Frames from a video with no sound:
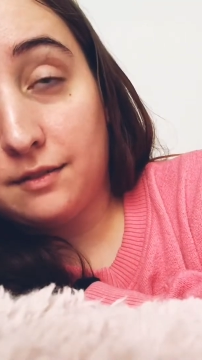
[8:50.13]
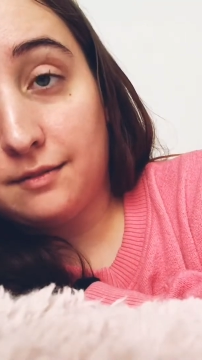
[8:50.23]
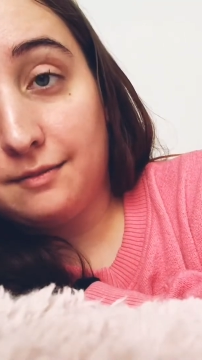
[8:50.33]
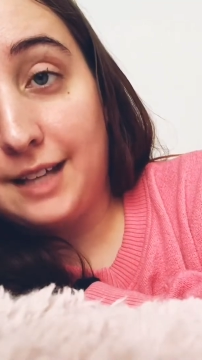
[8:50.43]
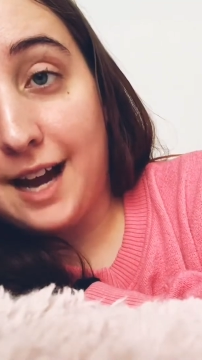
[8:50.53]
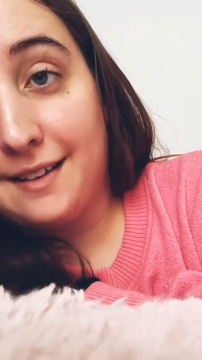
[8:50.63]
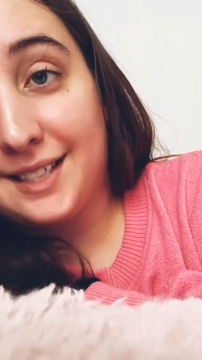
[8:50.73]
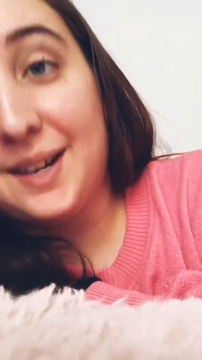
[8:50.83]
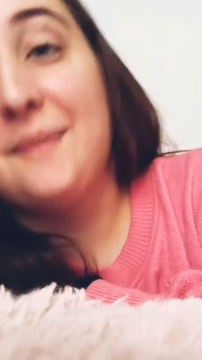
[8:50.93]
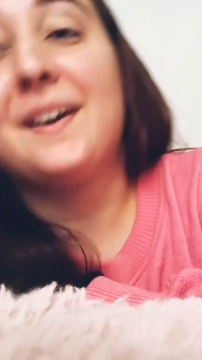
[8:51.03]
yeah,
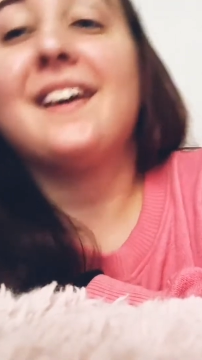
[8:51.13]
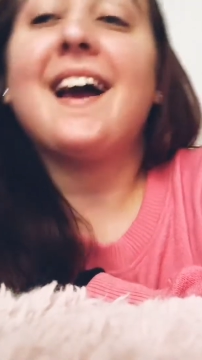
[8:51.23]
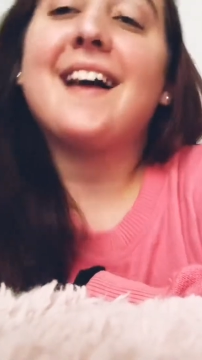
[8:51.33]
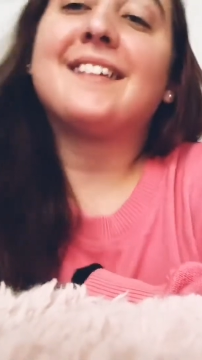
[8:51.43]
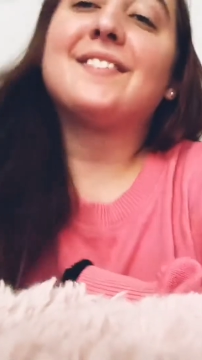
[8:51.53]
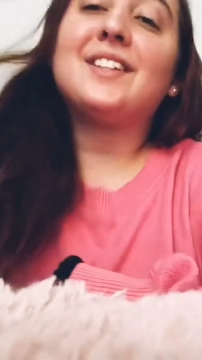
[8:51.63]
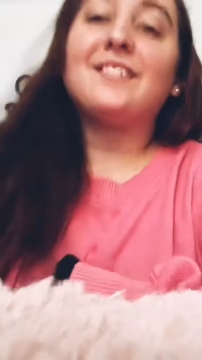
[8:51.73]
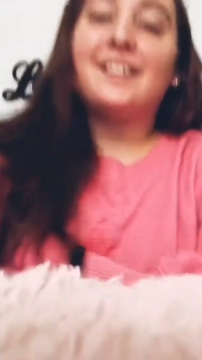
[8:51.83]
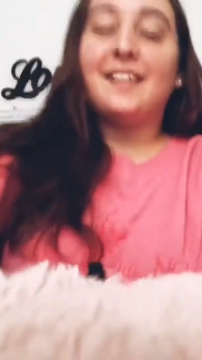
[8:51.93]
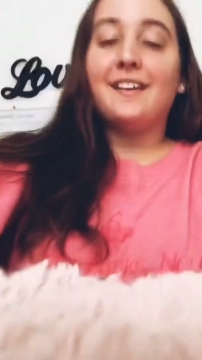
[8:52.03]
so I'm gonna end the video
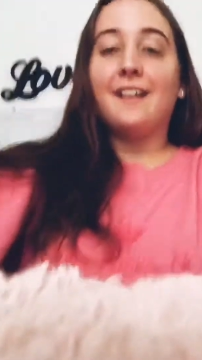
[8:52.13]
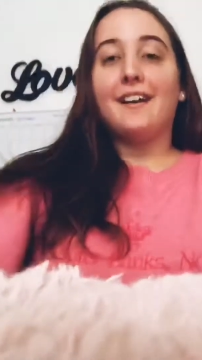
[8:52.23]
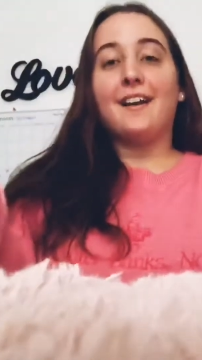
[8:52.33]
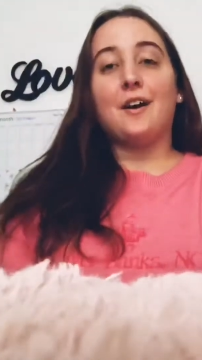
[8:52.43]
here.